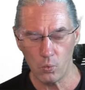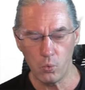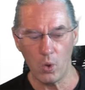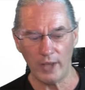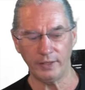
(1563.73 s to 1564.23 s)

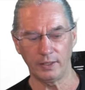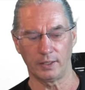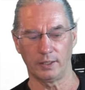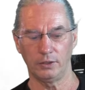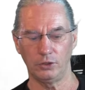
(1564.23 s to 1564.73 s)
when
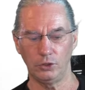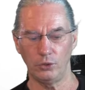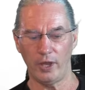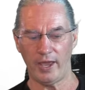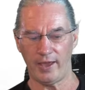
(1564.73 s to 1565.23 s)
you
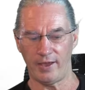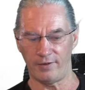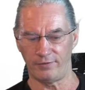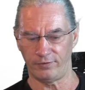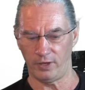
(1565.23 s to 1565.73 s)

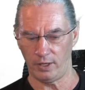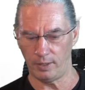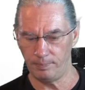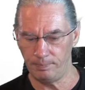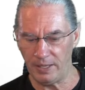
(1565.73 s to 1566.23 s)
have a
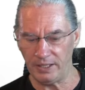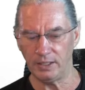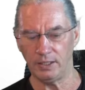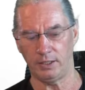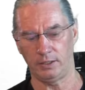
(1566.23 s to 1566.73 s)

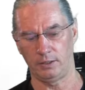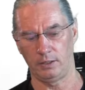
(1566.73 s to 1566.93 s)
beginning